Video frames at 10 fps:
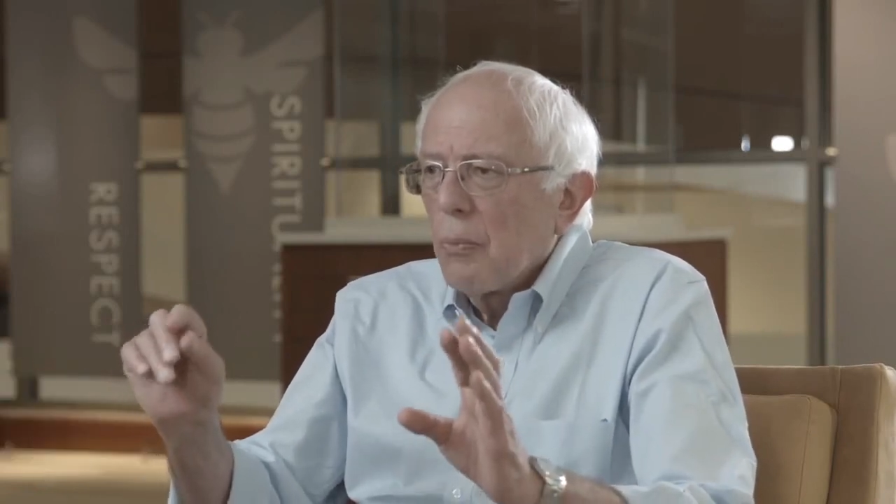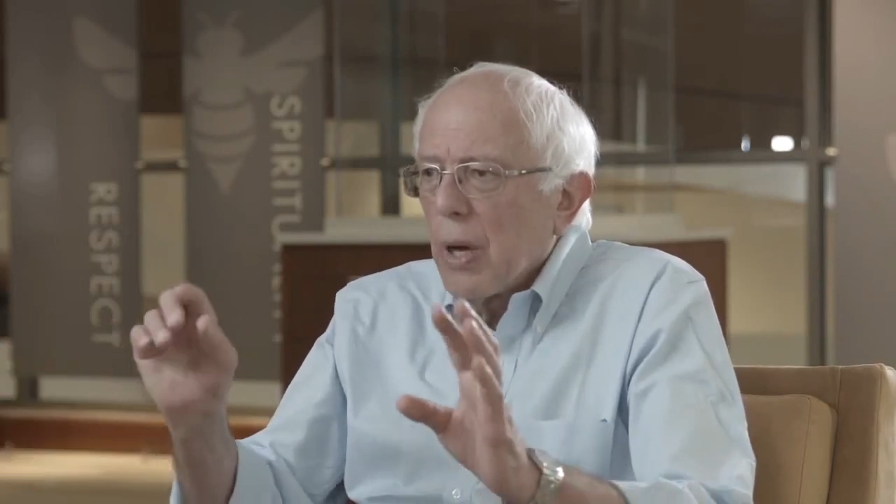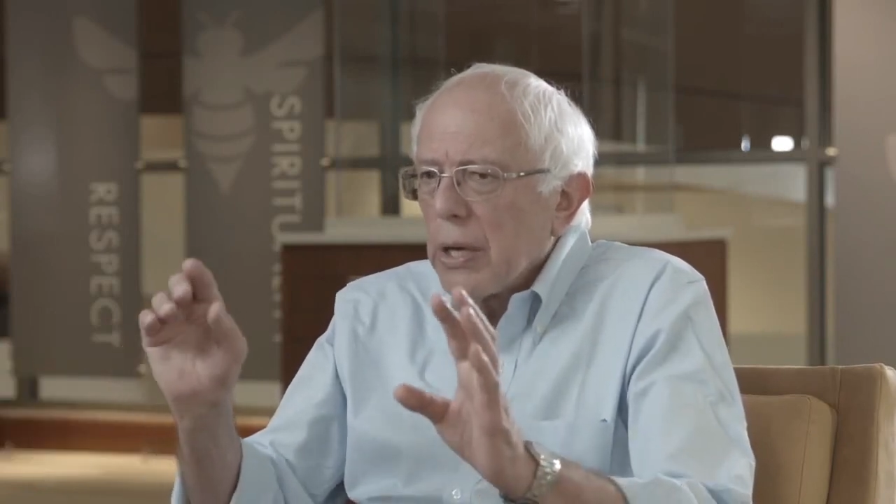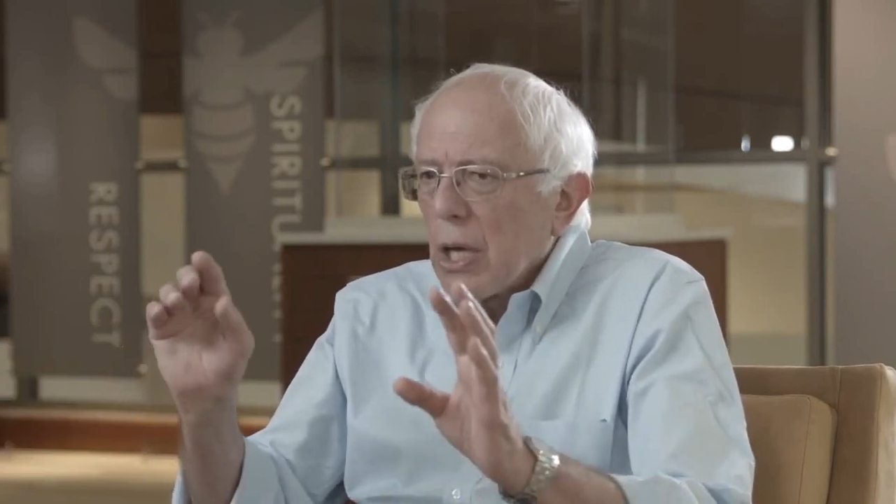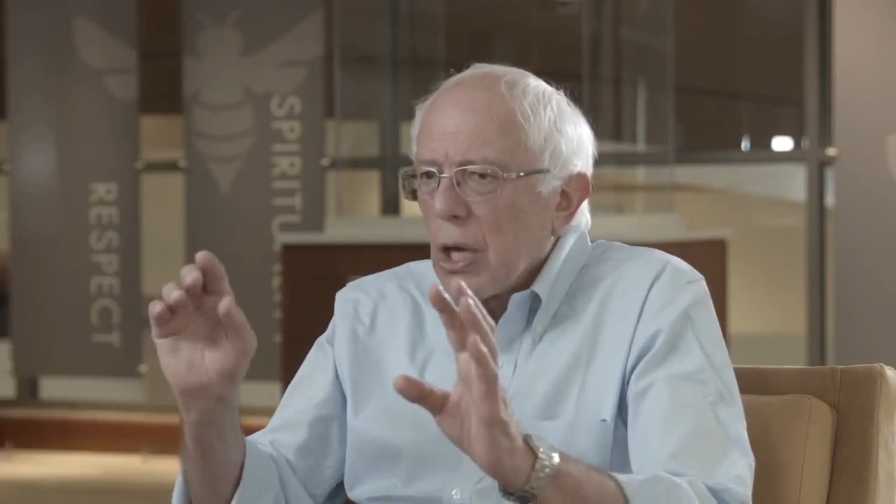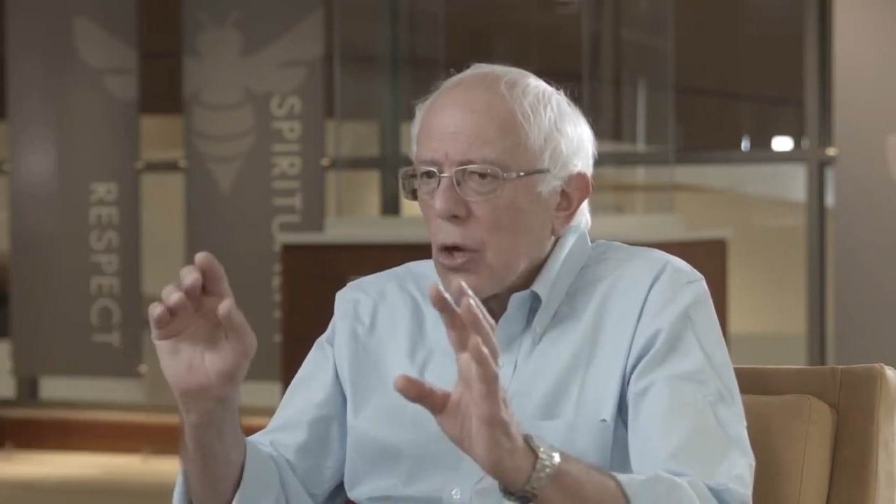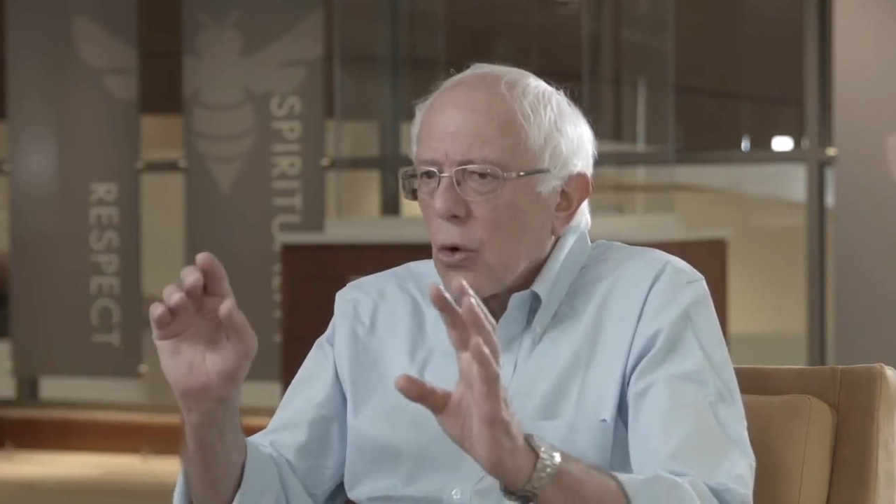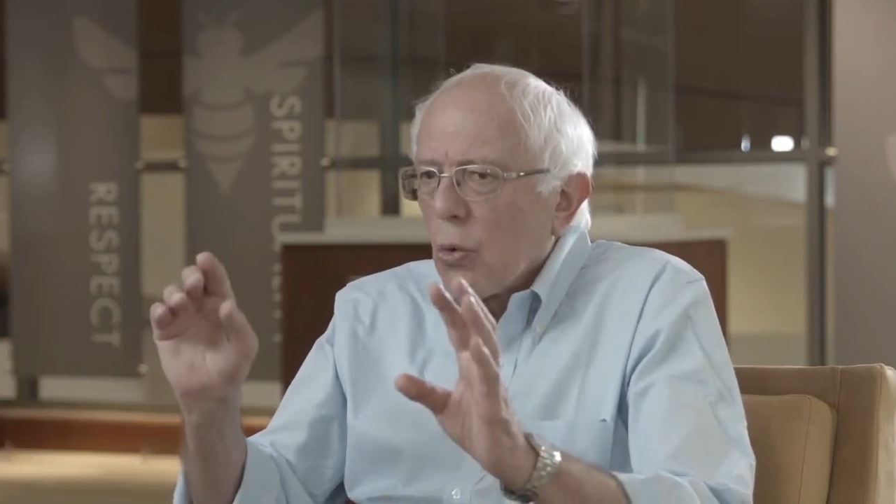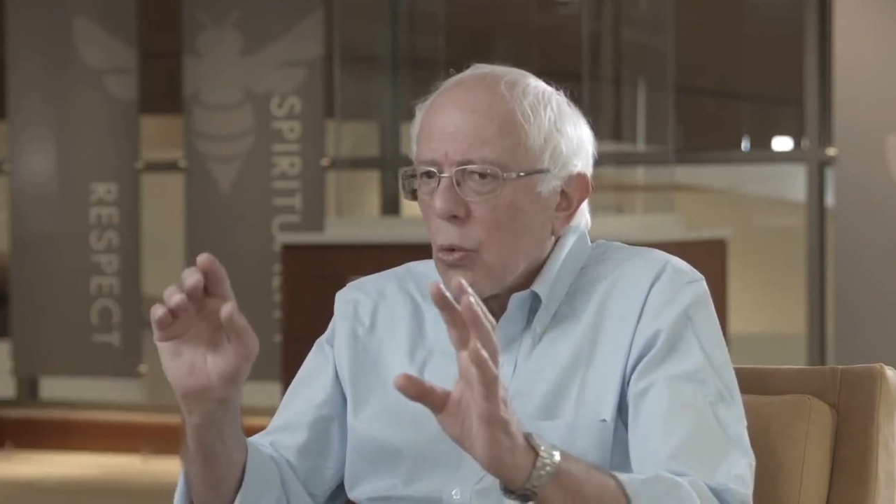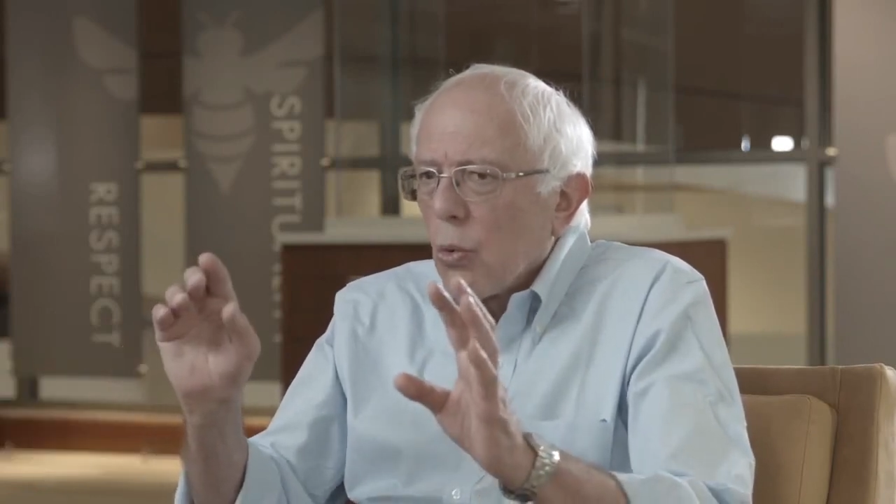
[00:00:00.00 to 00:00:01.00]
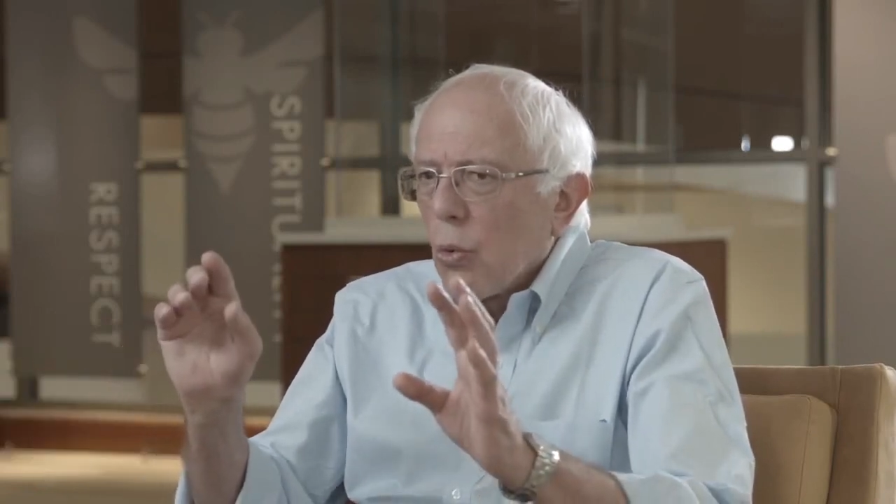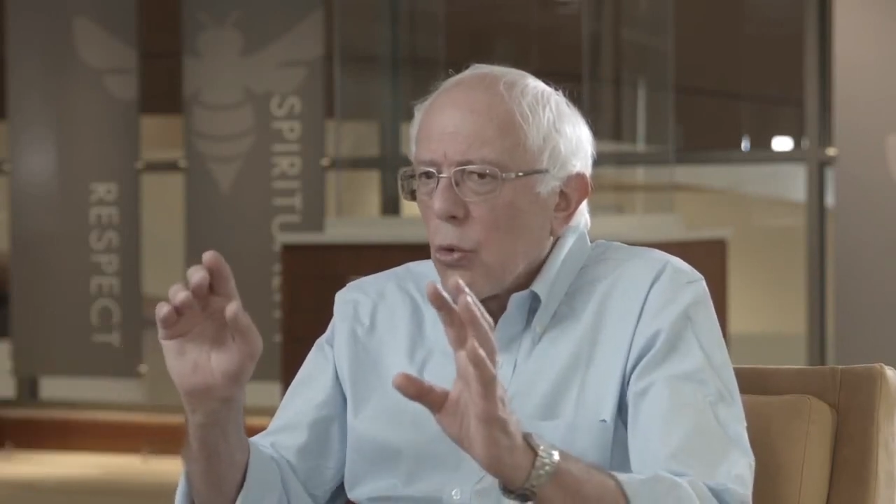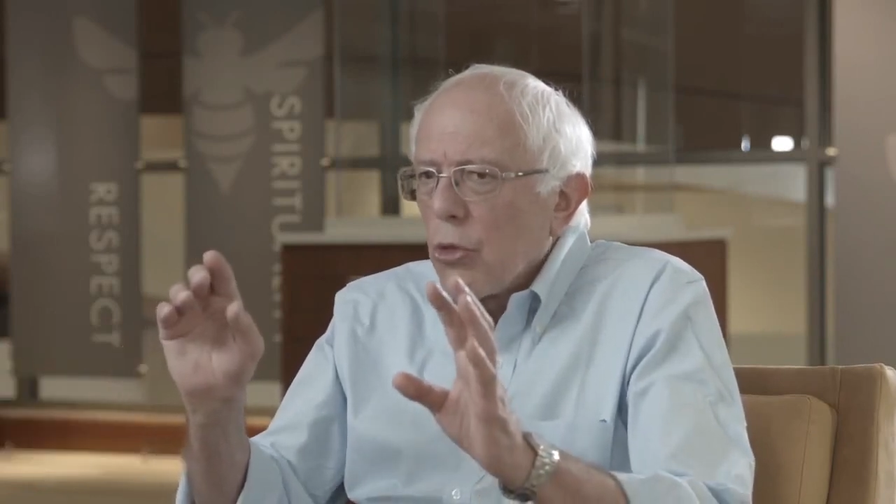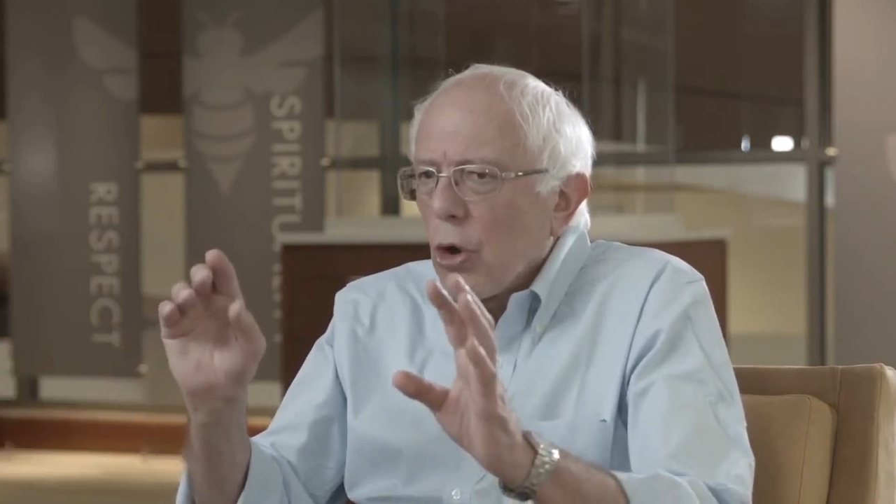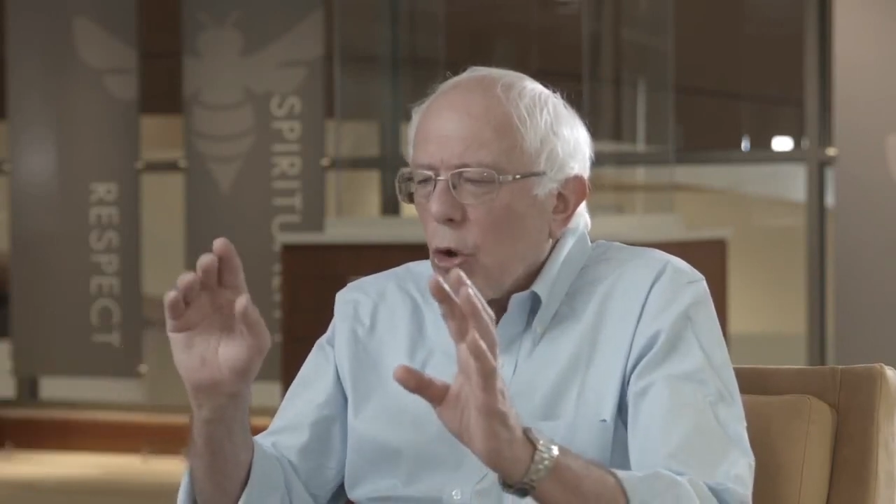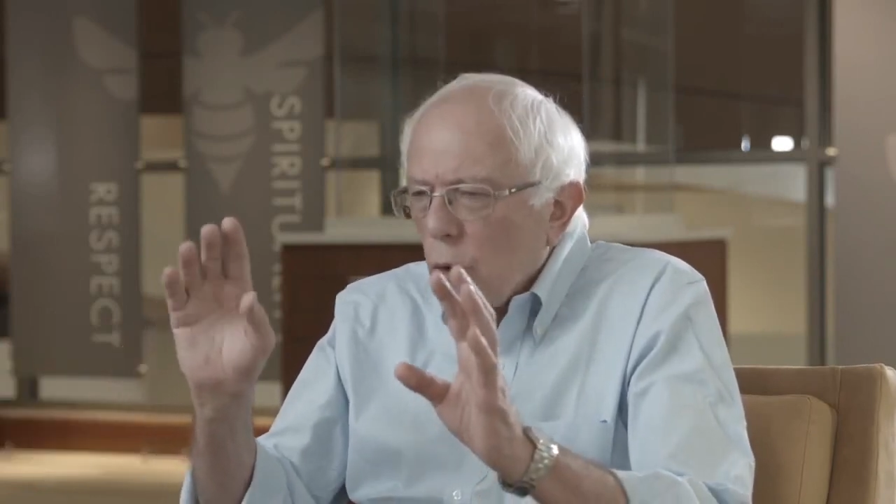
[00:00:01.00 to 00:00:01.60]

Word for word: But the